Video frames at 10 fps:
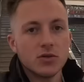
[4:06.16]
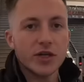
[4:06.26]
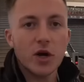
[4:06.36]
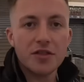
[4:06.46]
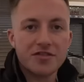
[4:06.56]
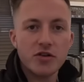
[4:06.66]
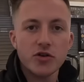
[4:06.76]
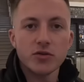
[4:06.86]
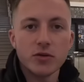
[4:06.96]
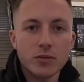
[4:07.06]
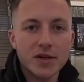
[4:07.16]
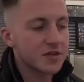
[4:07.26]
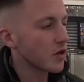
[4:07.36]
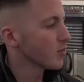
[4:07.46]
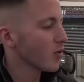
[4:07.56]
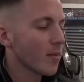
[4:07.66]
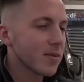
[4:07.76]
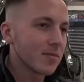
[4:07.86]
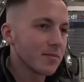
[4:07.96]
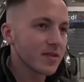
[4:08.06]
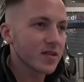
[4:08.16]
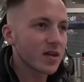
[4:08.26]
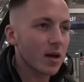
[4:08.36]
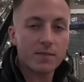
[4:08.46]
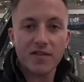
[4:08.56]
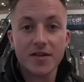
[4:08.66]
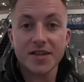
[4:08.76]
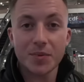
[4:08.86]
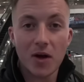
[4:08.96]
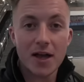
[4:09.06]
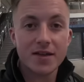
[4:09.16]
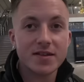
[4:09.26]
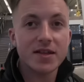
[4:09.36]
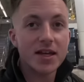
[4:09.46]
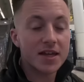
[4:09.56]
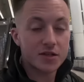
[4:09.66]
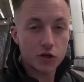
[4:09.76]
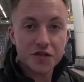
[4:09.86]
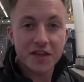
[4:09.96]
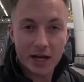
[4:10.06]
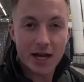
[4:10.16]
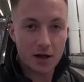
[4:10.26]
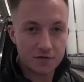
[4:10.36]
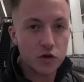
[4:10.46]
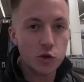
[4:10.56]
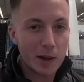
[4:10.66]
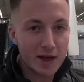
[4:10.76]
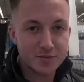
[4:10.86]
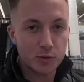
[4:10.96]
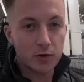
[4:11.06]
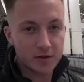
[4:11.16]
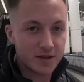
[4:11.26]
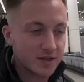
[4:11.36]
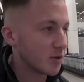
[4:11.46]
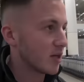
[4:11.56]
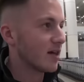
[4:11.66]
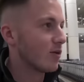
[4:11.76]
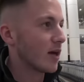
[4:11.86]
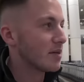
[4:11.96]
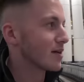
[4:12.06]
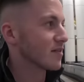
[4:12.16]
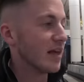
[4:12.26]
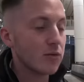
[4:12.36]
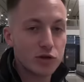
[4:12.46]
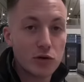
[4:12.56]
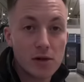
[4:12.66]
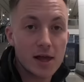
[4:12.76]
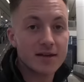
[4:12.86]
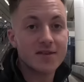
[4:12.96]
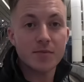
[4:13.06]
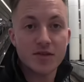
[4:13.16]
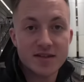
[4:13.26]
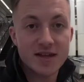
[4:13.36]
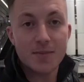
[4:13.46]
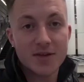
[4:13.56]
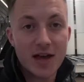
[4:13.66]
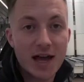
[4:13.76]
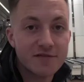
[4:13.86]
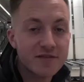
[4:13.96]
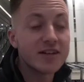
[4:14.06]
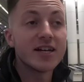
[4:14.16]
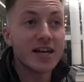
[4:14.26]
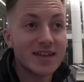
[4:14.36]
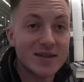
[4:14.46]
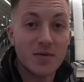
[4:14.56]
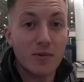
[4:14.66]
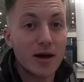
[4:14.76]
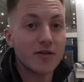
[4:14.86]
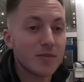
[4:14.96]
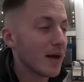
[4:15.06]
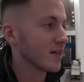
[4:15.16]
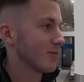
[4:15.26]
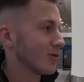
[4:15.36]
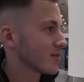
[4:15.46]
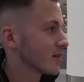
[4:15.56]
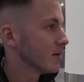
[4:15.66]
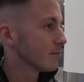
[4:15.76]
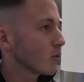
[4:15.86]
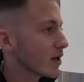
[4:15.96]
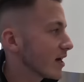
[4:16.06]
We got through with no problems. I'm very surprised. It's a good thing I have two passports, let's put it that way, because they would not like some of the stamps I have in some of my other passports. But we're